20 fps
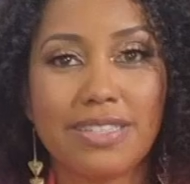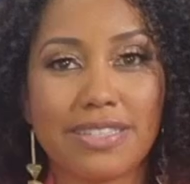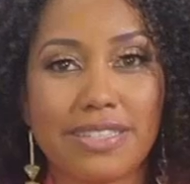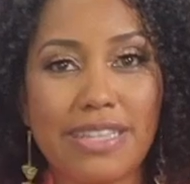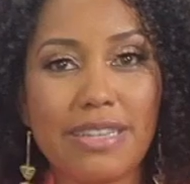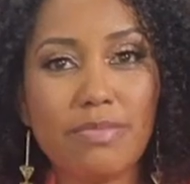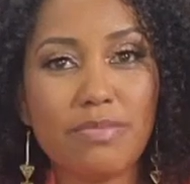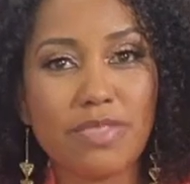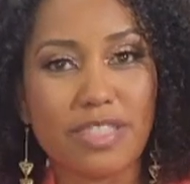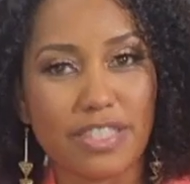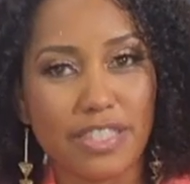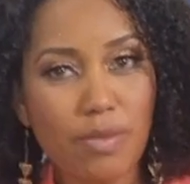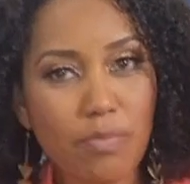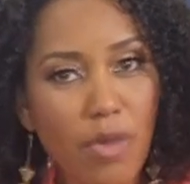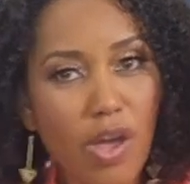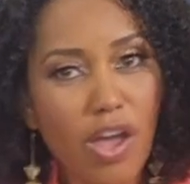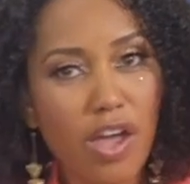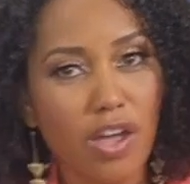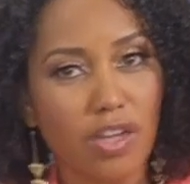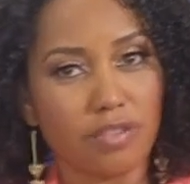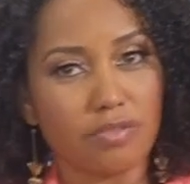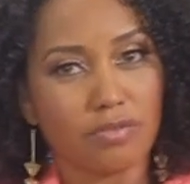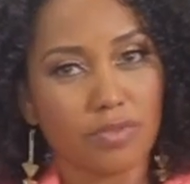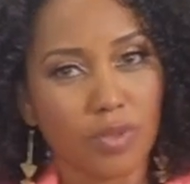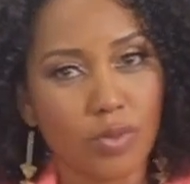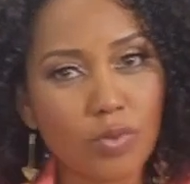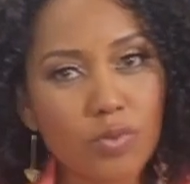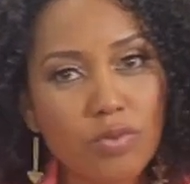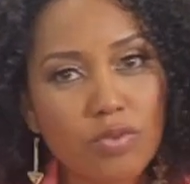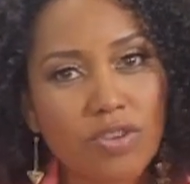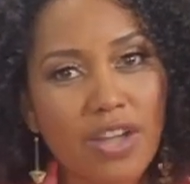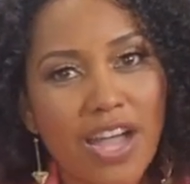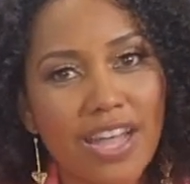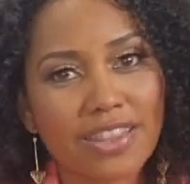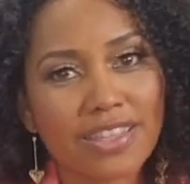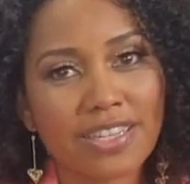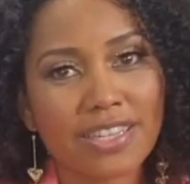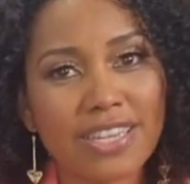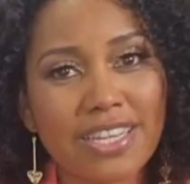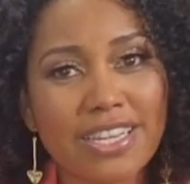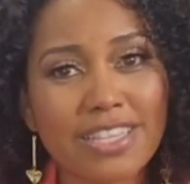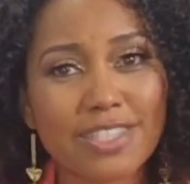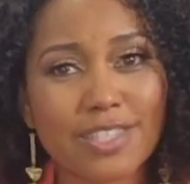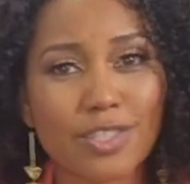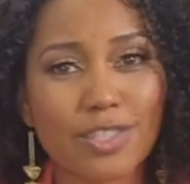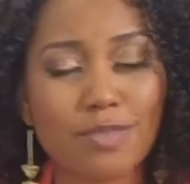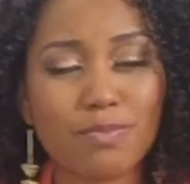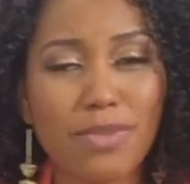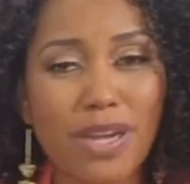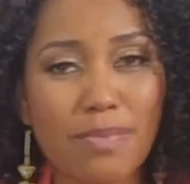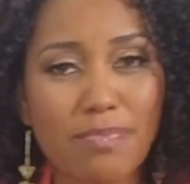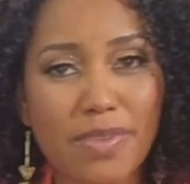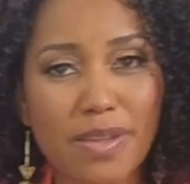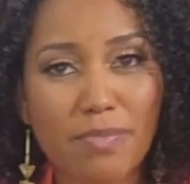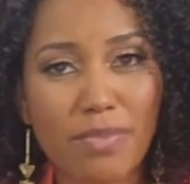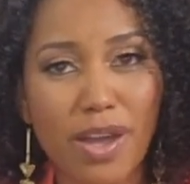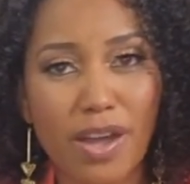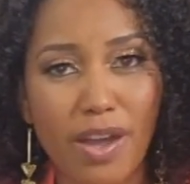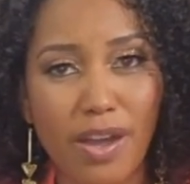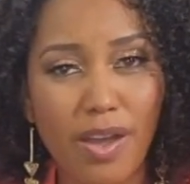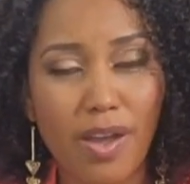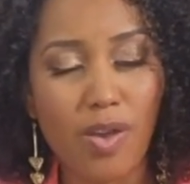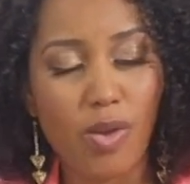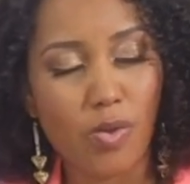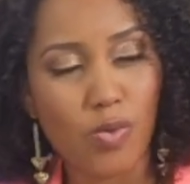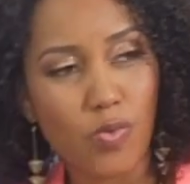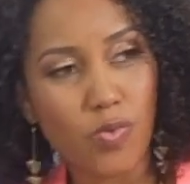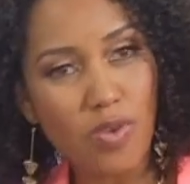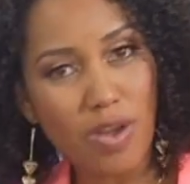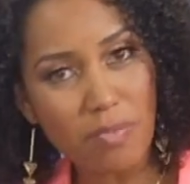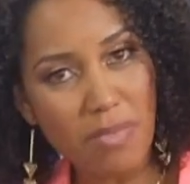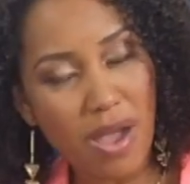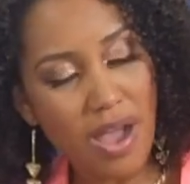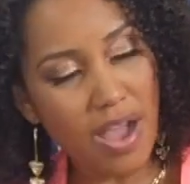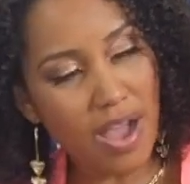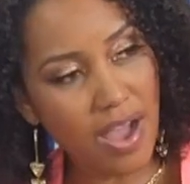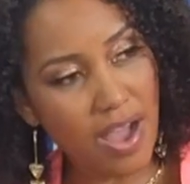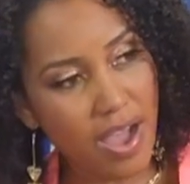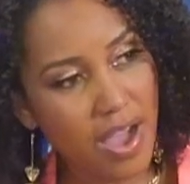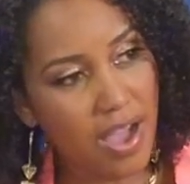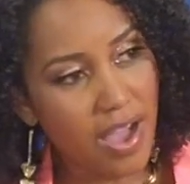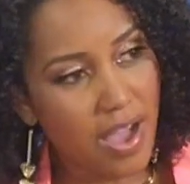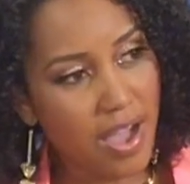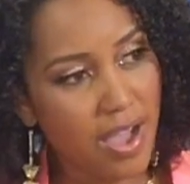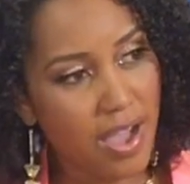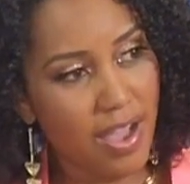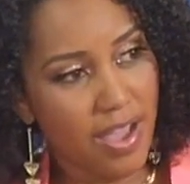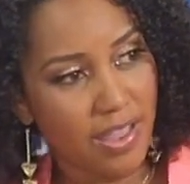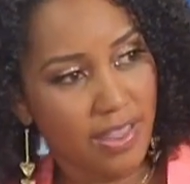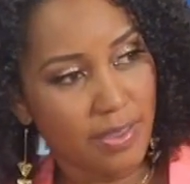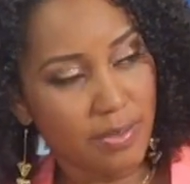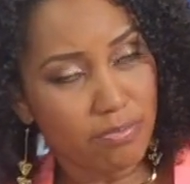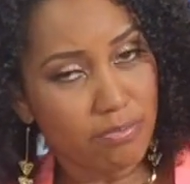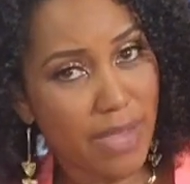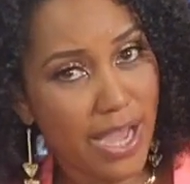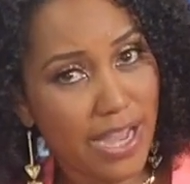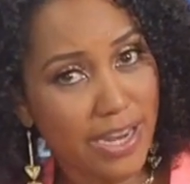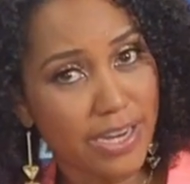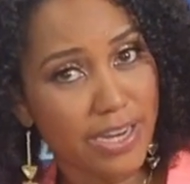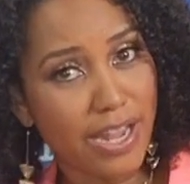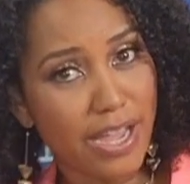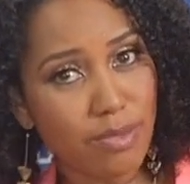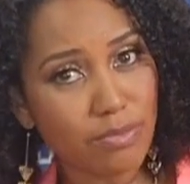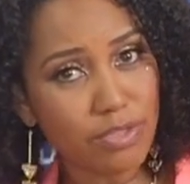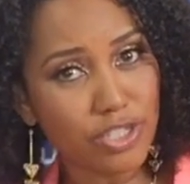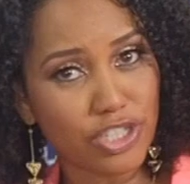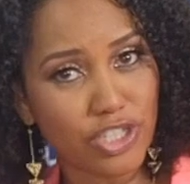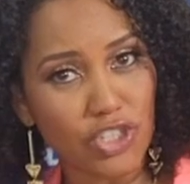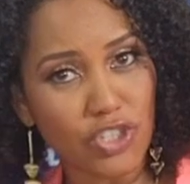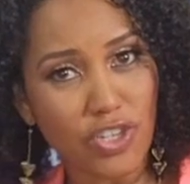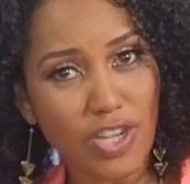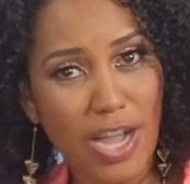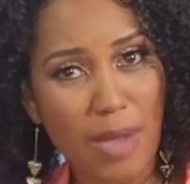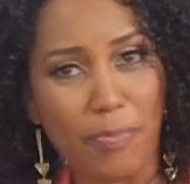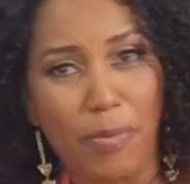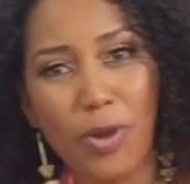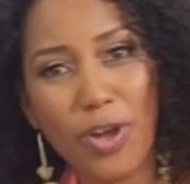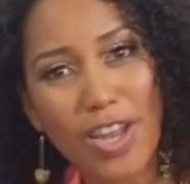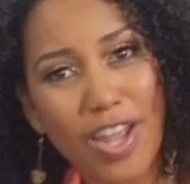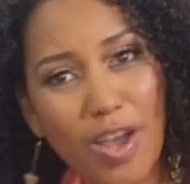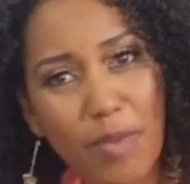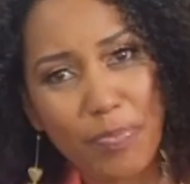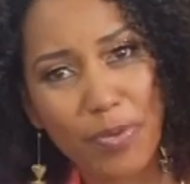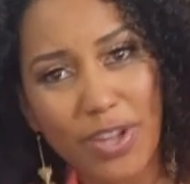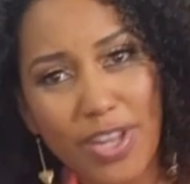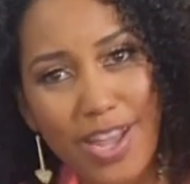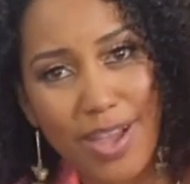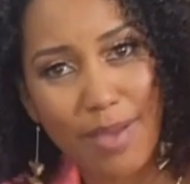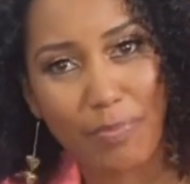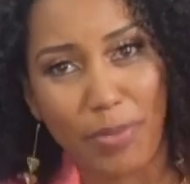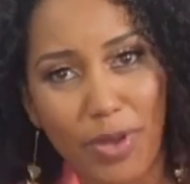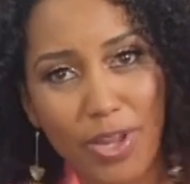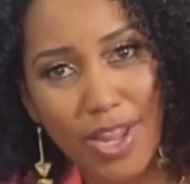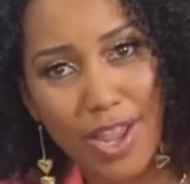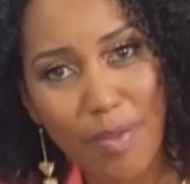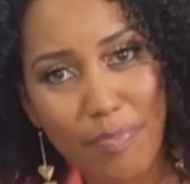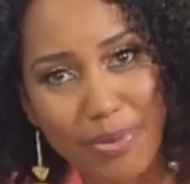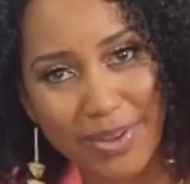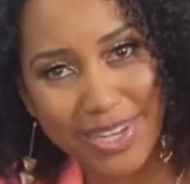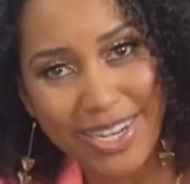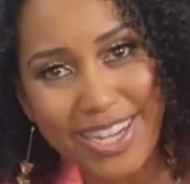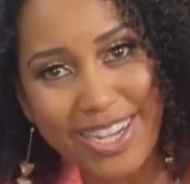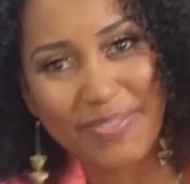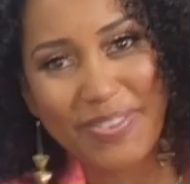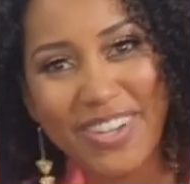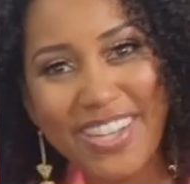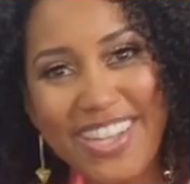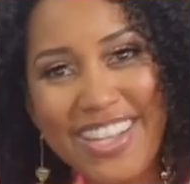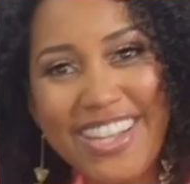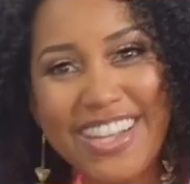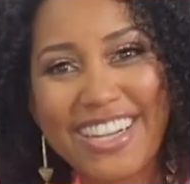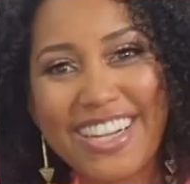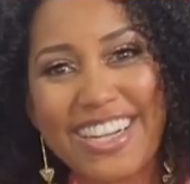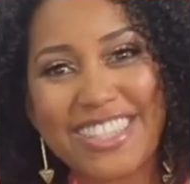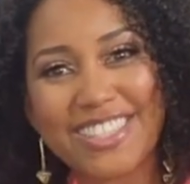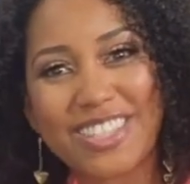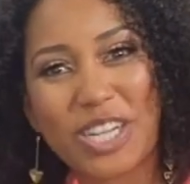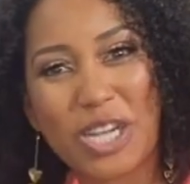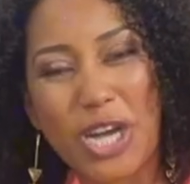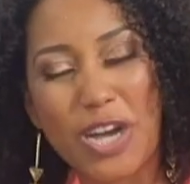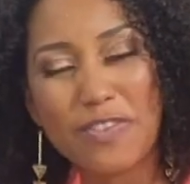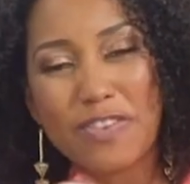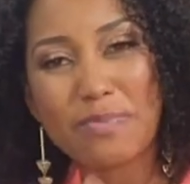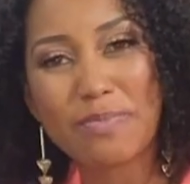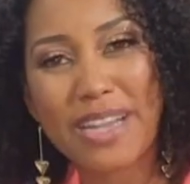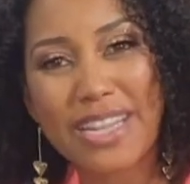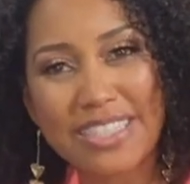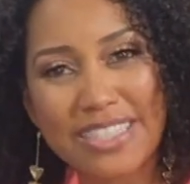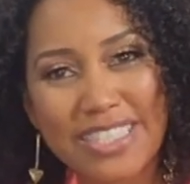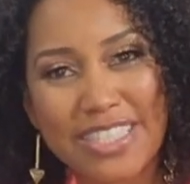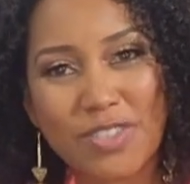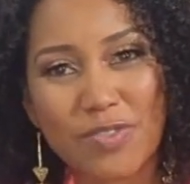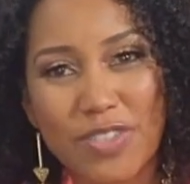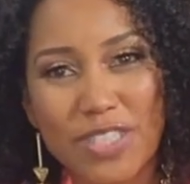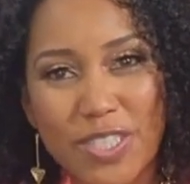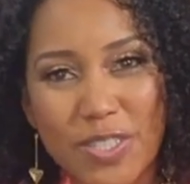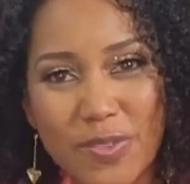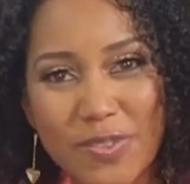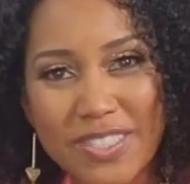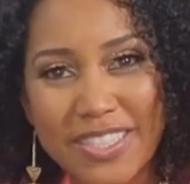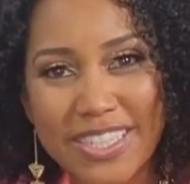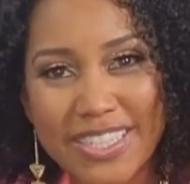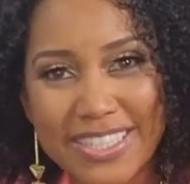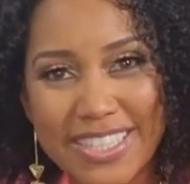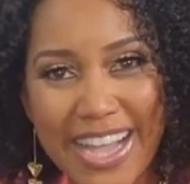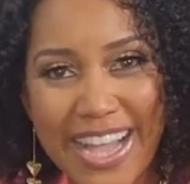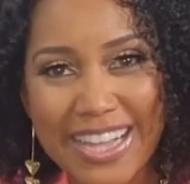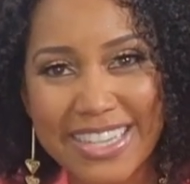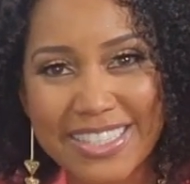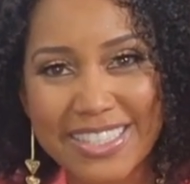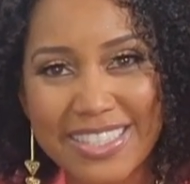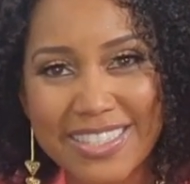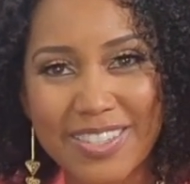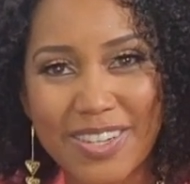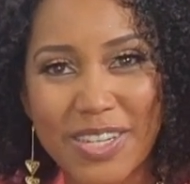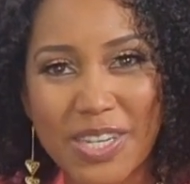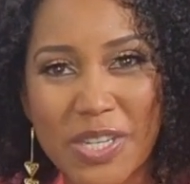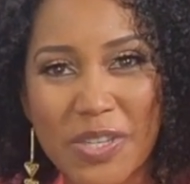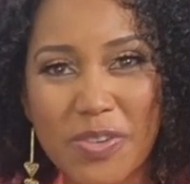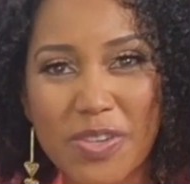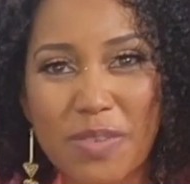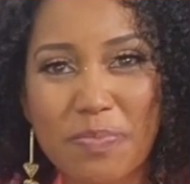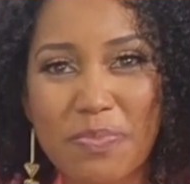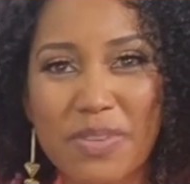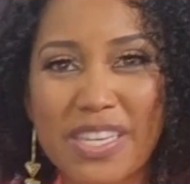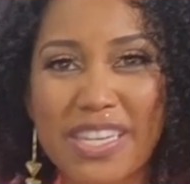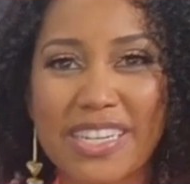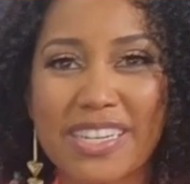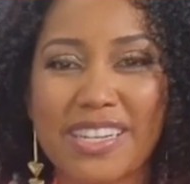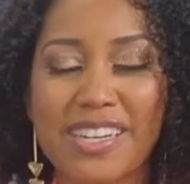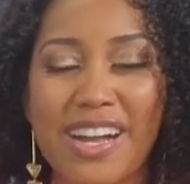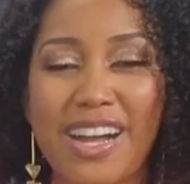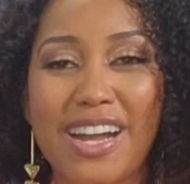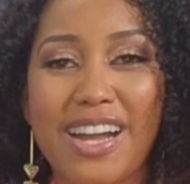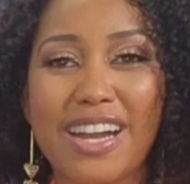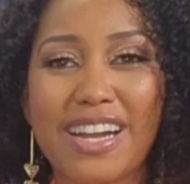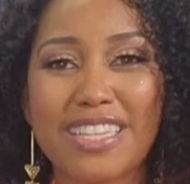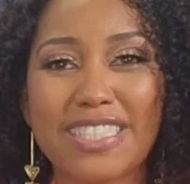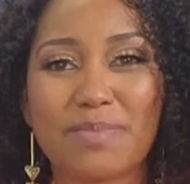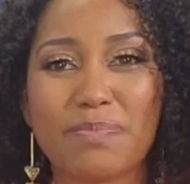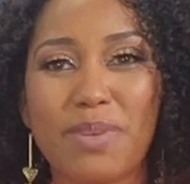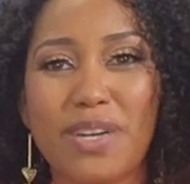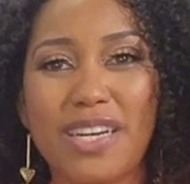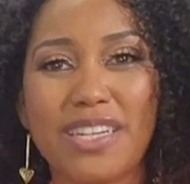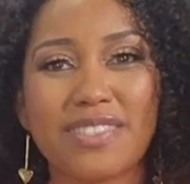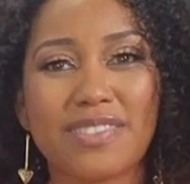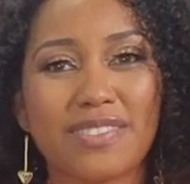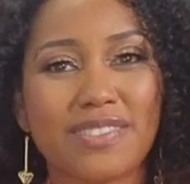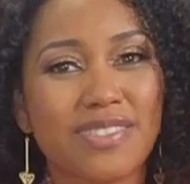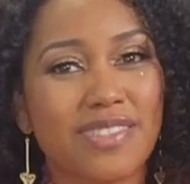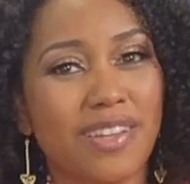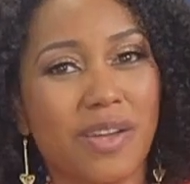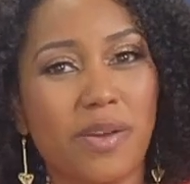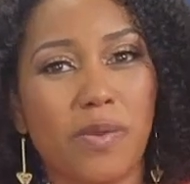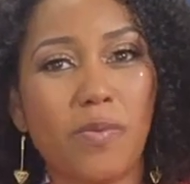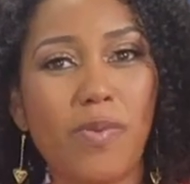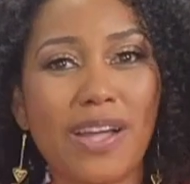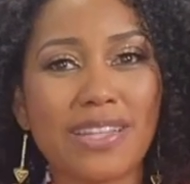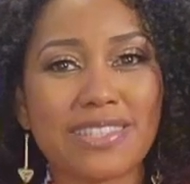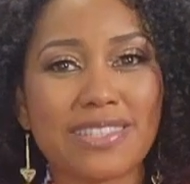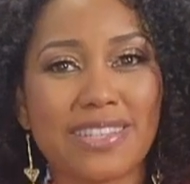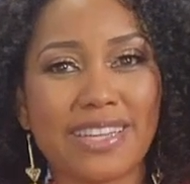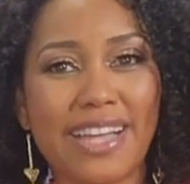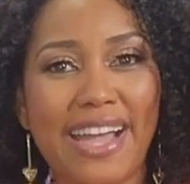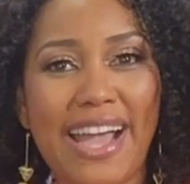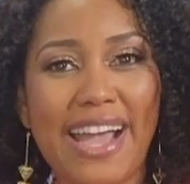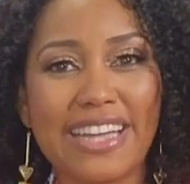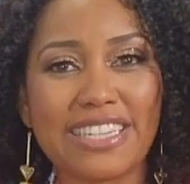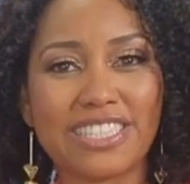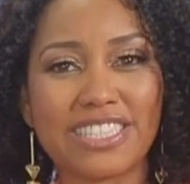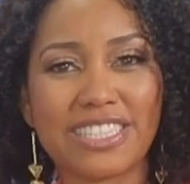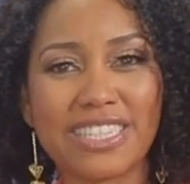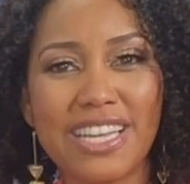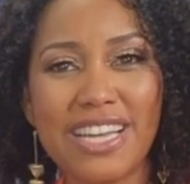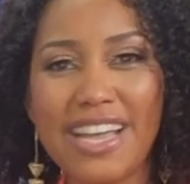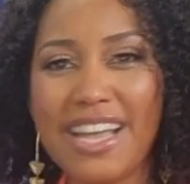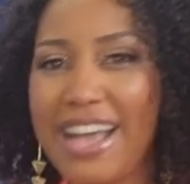Sim Simma, who got the keys to my bimmer? Who am I? The man them sugar. Pull up, pull up, pull up, pull up. Because the government is reducing taxes on European cars, but what's the catch?